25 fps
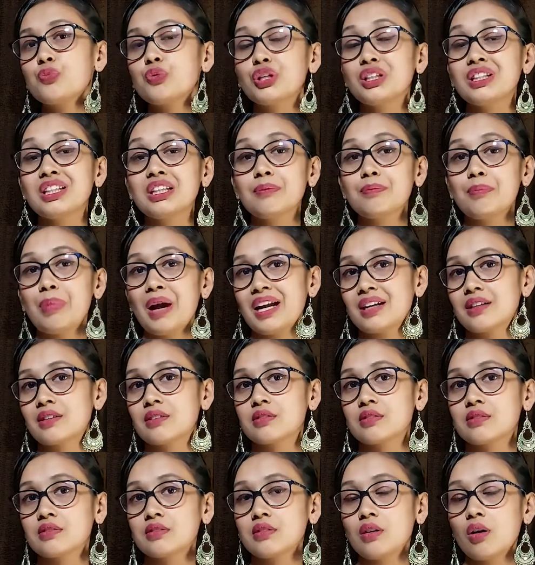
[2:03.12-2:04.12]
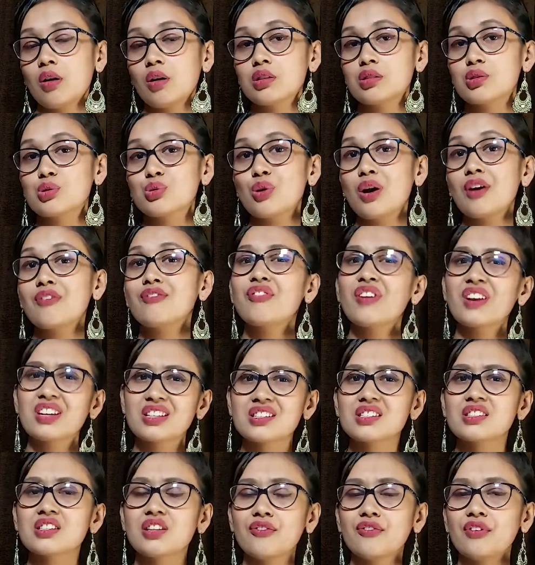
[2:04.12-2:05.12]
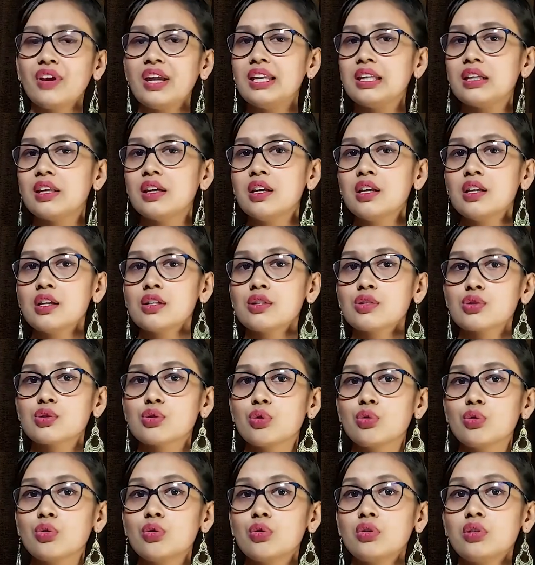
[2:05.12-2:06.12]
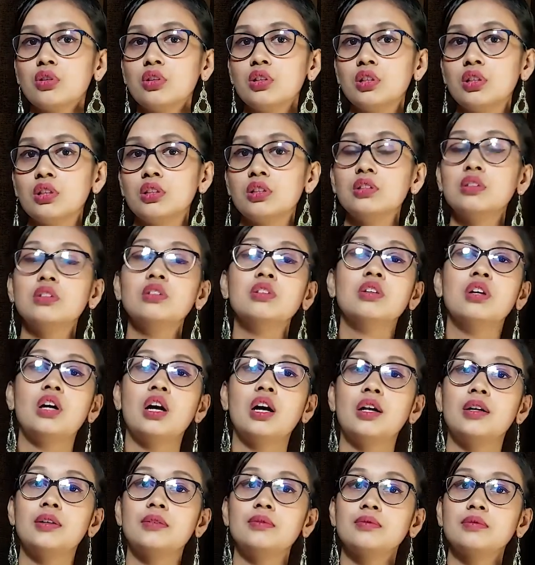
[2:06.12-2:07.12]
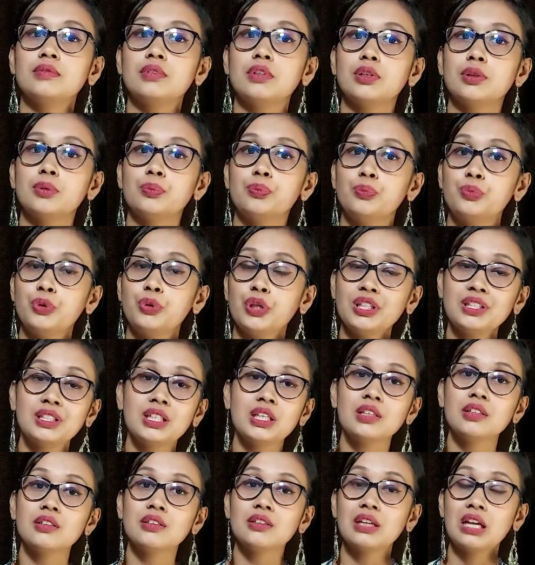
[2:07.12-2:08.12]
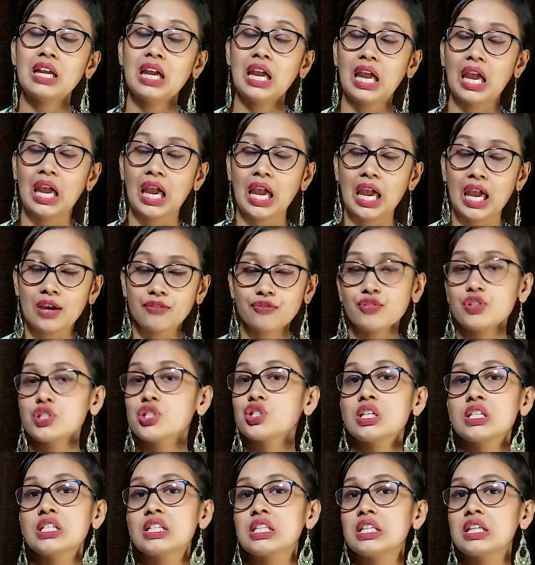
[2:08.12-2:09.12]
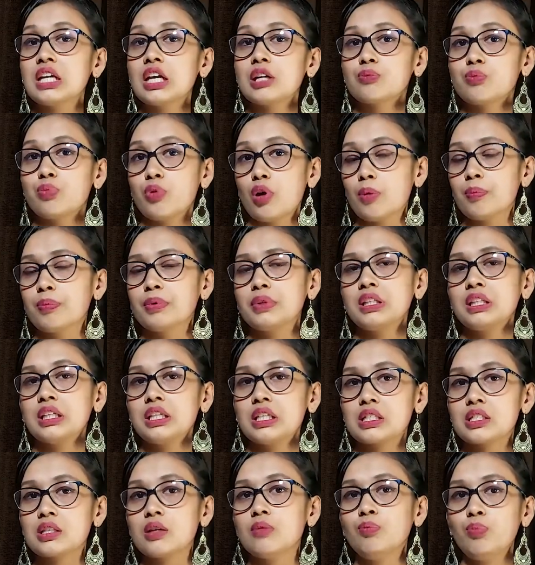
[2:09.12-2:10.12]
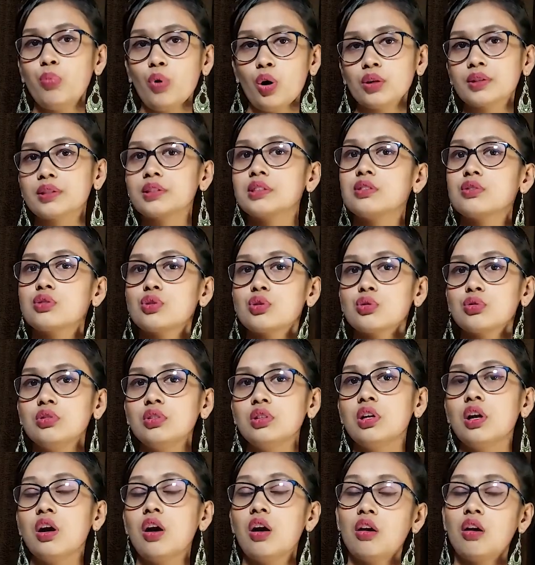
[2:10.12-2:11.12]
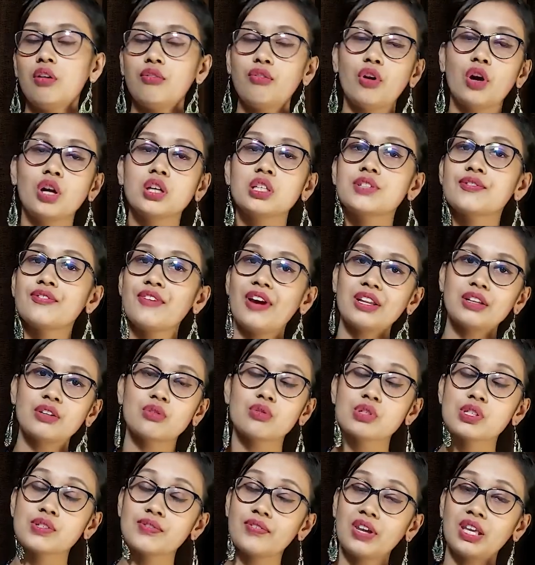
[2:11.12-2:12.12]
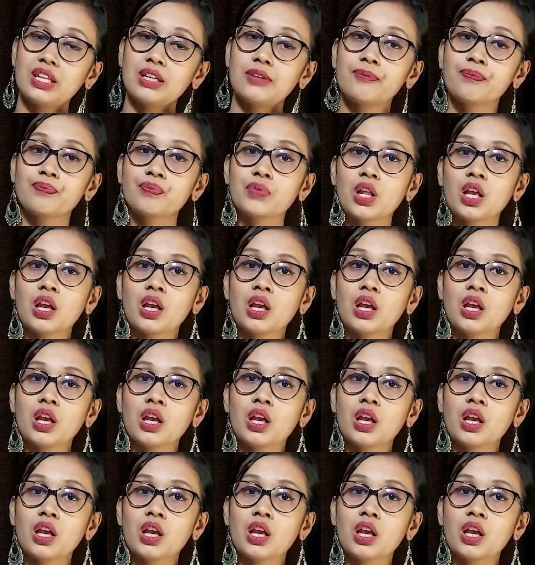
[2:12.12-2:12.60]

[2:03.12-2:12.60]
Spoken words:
breathing pattern also affects the vein. So breathing efficiently and properly is important to avoid varicose vein.